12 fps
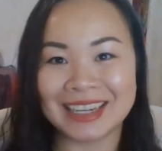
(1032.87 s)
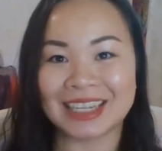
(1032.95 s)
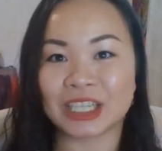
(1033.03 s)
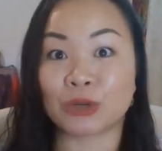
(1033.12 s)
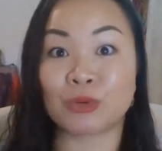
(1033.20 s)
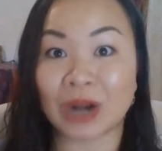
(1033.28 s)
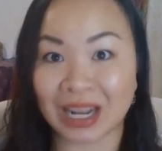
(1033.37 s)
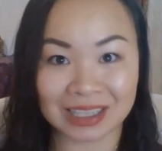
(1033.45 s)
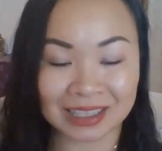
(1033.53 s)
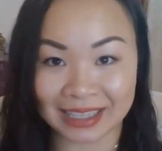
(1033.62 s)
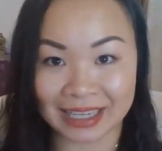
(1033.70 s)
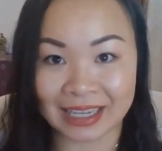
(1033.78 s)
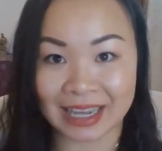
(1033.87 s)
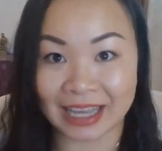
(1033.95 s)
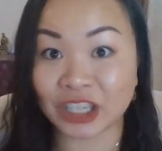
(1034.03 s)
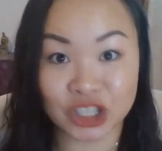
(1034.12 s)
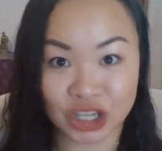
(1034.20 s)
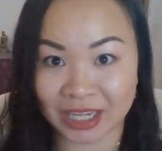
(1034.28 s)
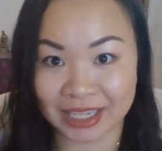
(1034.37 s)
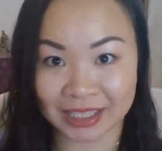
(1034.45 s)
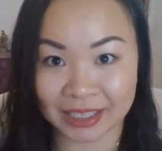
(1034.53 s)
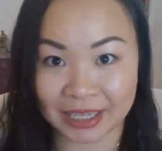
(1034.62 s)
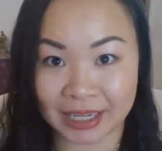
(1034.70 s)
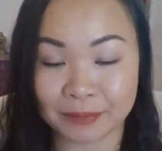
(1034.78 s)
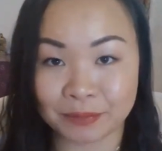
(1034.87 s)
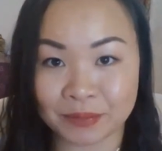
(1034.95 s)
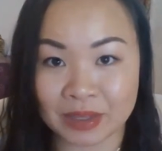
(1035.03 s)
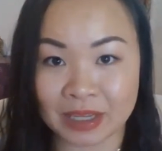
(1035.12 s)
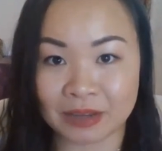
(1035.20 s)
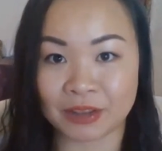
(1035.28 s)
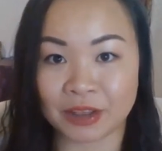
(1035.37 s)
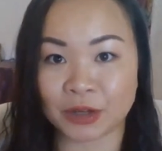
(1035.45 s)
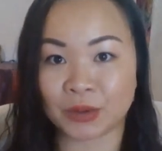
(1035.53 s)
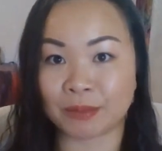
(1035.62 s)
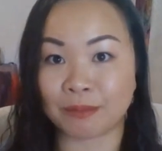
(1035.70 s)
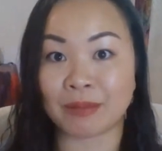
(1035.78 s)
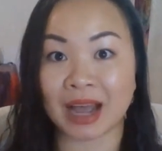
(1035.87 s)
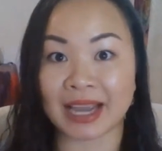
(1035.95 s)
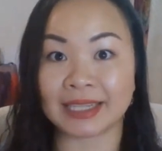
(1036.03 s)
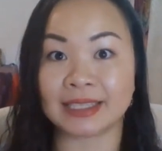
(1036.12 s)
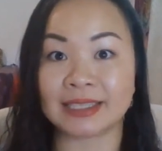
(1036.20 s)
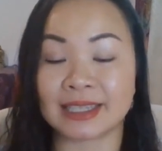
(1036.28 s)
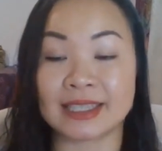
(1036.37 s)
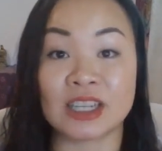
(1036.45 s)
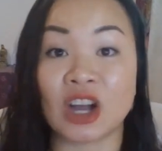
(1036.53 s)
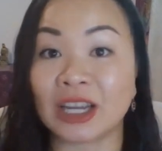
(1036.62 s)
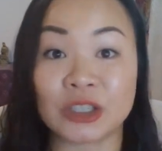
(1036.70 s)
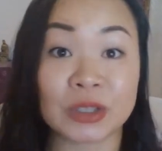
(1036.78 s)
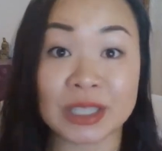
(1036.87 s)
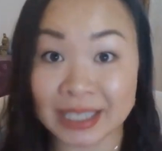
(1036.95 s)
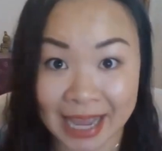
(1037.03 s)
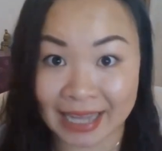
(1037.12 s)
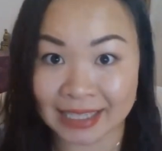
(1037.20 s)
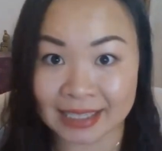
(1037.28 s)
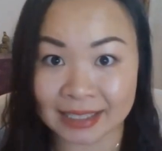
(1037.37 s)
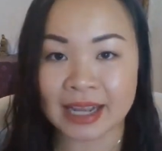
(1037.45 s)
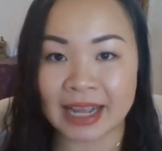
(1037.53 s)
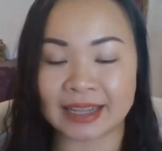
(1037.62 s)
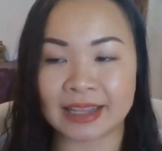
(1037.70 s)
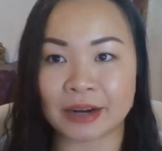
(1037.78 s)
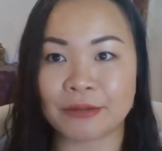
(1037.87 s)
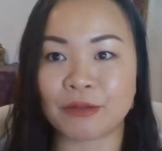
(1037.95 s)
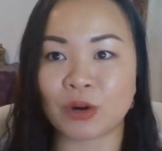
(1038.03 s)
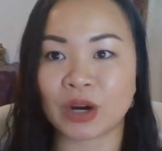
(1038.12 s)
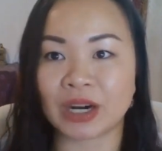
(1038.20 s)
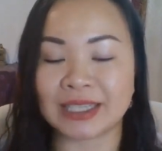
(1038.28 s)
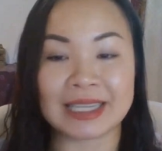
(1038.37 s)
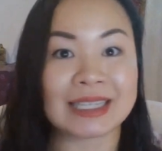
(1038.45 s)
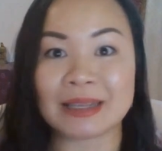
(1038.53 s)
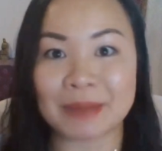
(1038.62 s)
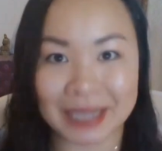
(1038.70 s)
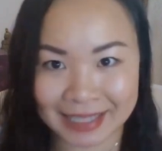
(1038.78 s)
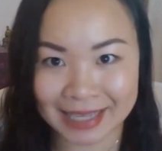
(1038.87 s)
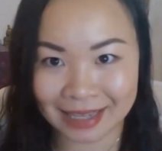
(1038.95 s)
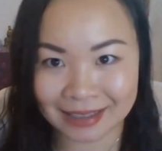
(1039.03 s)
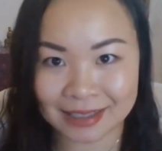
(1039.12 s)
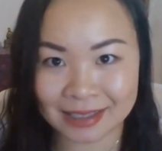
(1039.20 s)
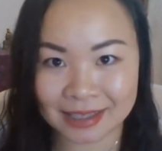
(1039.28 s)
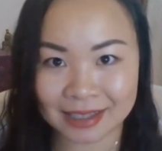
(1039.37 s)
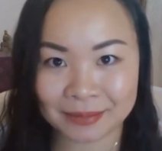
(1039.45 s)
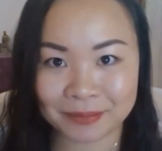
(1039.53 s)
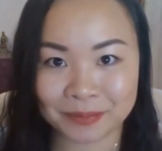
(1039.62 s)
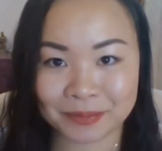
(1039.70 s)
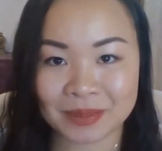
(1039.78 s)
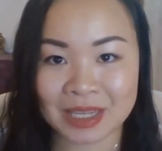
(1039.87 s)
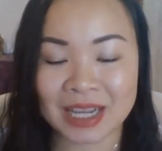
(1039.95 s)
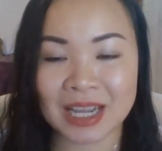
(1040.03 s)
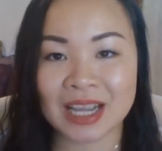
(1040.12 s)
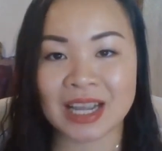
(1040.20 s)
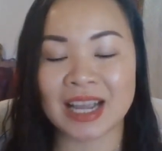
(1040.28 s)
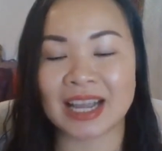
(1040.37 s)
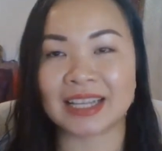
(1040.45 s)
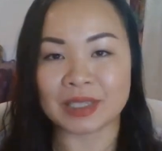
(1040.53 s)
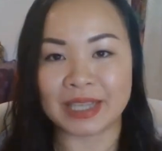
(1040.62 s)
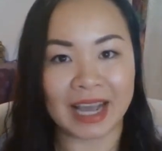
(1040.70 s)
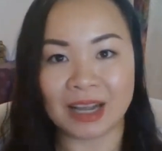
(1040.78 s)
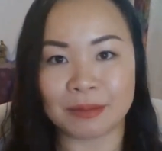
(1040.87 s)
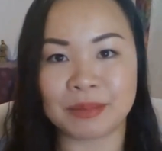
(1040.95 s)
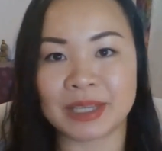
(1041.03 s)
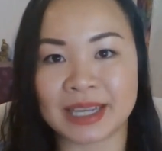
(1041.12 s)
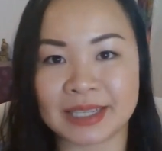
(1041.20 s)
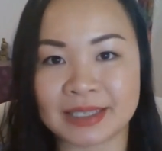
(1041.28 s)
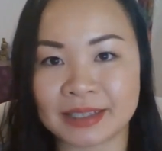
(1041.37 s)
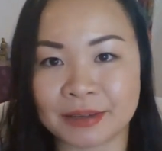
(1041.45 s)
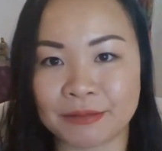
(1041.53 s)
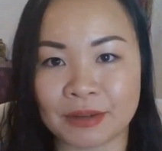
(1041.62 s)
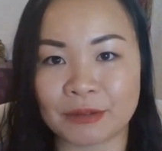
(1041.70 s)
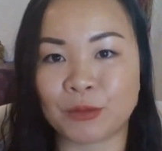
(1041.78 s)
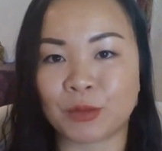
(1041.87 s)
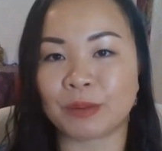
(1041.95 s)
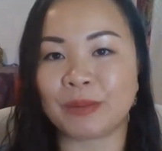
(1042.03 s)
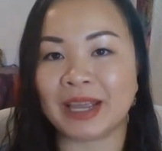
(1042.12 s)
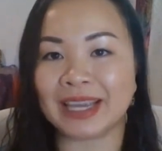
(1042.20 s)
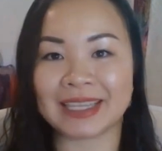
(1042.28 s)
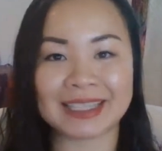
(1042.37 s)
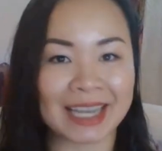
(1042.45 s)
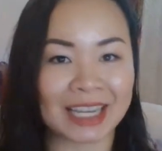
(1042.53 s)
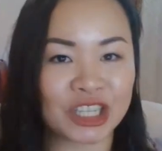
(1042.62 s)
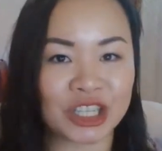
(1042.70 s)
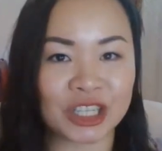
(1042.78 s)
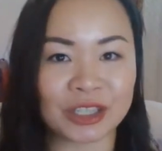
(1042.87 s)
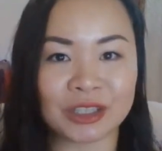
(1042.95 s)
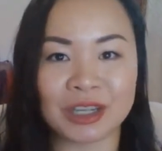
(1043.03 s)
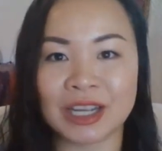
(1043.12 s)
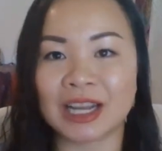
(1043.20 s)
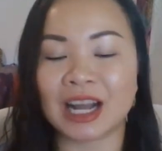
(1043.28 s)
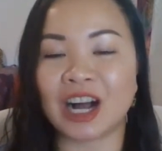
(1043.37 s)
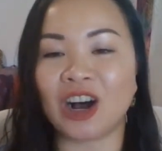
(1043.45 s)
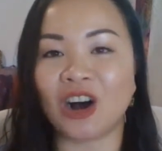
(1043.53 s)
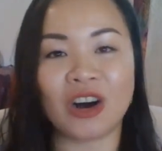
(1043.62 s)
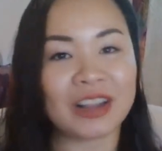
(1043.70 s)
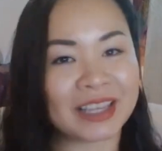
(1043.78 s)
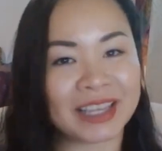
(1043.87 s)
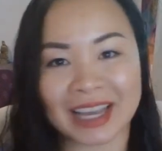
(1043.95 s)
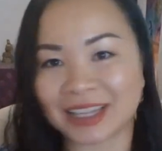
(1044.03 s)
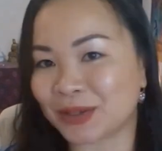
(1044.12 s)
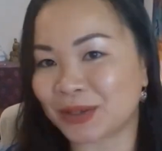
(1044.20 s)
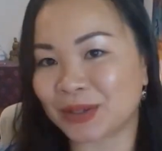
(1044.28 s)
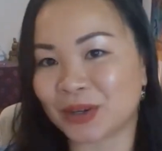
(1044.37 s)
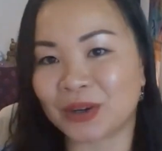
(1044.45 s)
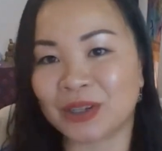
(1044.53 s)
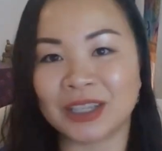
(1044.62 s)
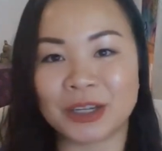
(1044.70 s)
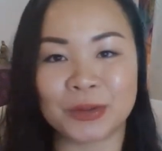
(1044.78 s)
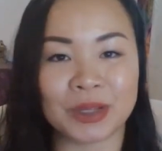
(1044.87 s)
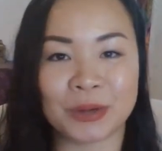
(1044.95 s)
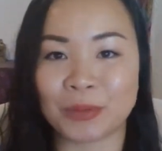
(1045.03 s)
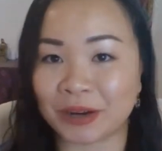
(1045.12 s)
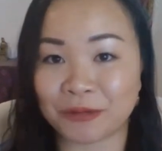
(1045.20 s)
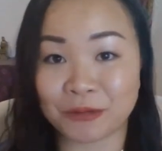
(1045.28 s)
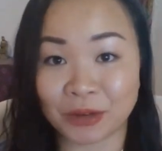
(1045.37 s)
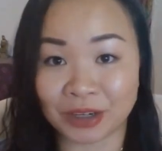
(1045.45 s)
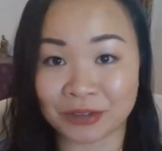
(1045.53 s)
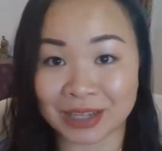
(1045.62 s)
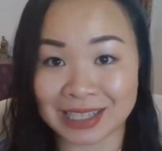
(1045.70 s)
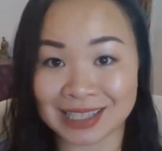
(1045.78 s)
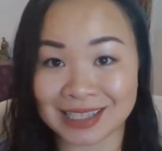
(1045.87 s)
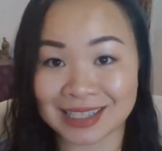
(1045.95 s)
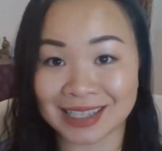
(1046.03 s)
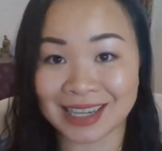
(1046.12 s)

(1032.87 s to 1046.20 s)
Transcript: directly, energetically, even though the mind does not understand it and therefore it doesn't make sense. And yeah, because if we're paying attention, all the answers are literally right in front of us.